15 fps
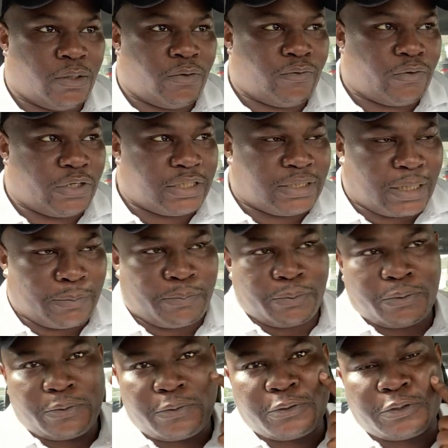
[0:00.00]
For
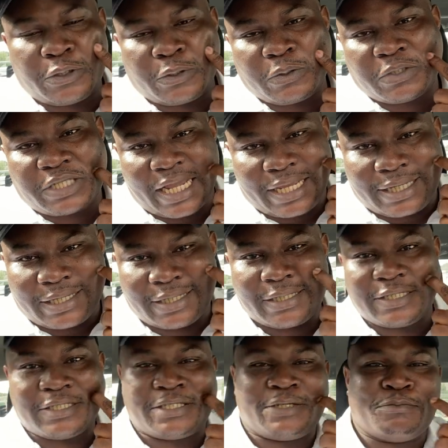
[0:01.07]
example, John Osagie
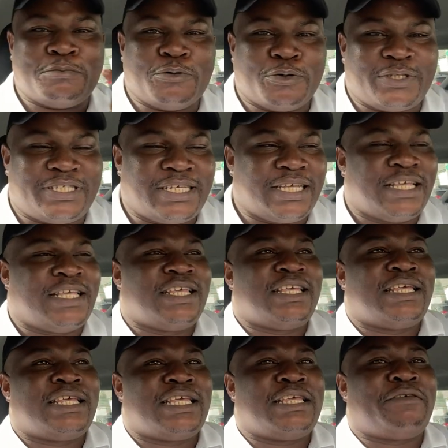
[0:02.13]
is the most
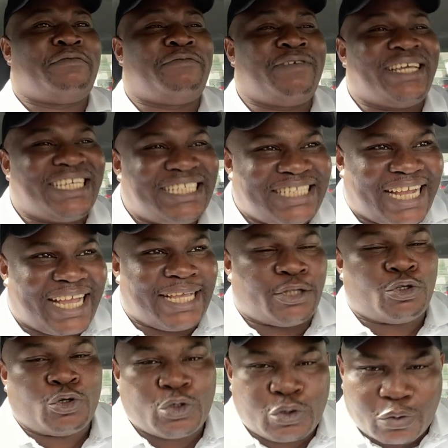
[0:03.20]
influential
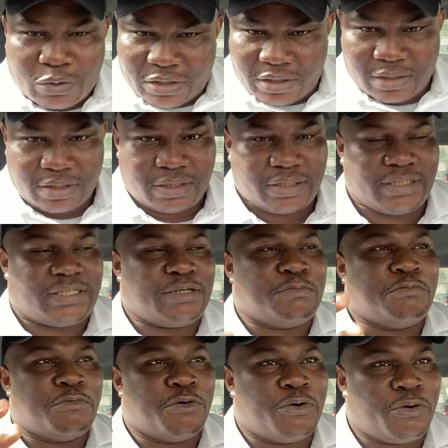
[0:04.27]
Edo youth, is the
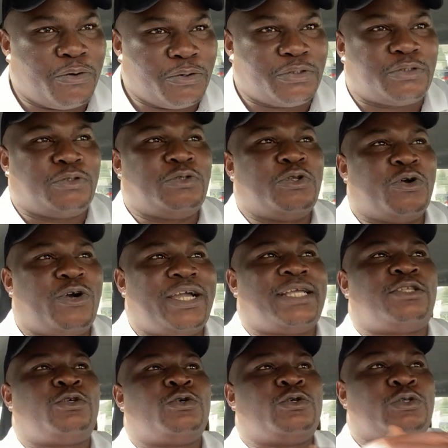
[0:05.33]
most known
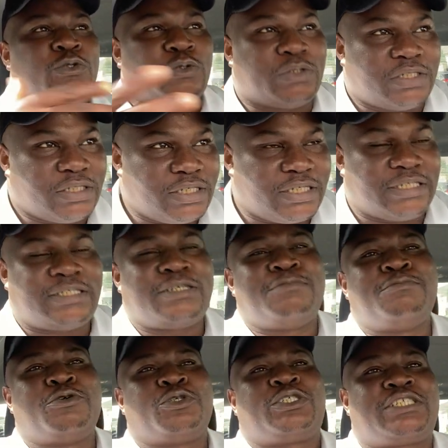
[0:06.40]
Edo youth, is the
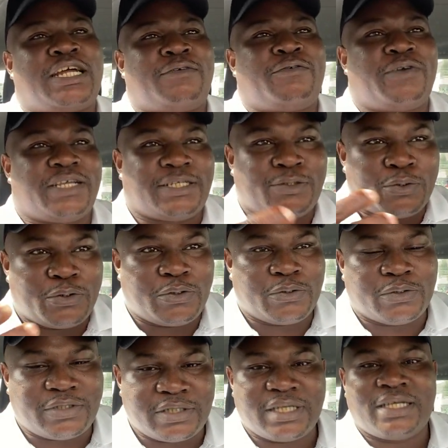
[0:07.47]
most travel Edo
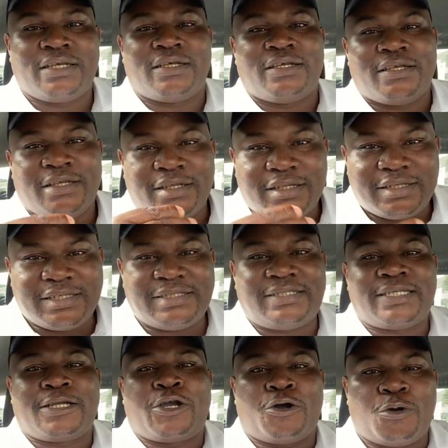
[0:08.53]
youth. This
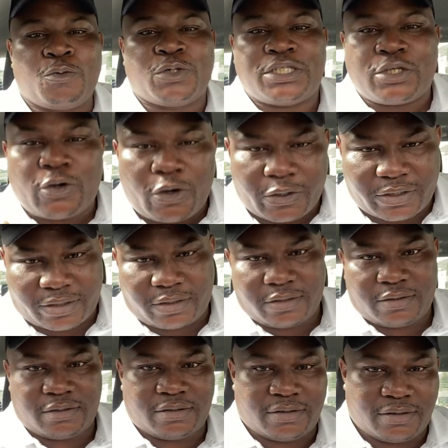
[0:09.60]
thing comes with cost.
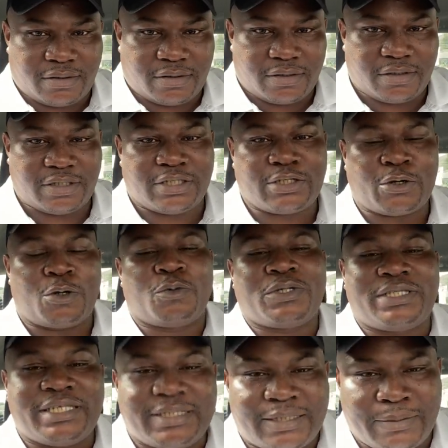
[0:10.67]
It's come
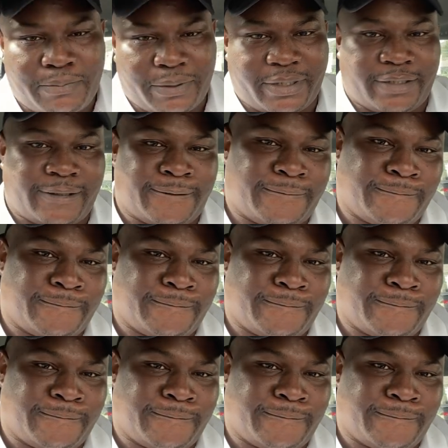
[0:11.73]
with discipline.